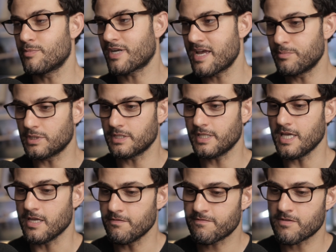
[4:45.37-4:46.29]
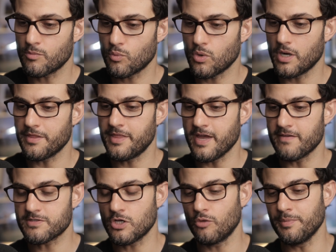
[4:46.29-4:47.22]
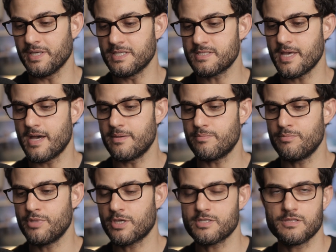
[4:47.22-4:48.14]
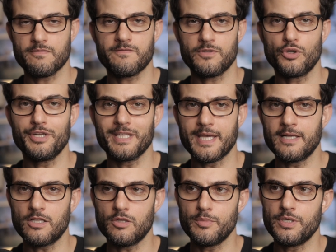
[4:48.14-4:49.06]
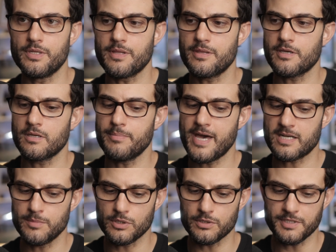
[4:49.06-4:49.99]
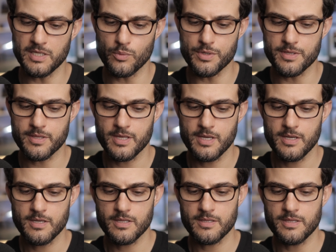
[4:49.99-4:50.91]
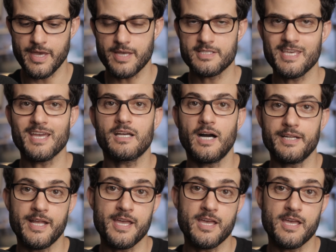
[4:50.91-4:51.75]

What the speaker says: But I believe from what they've told me is that because of the floating element, the compatibility with the Techart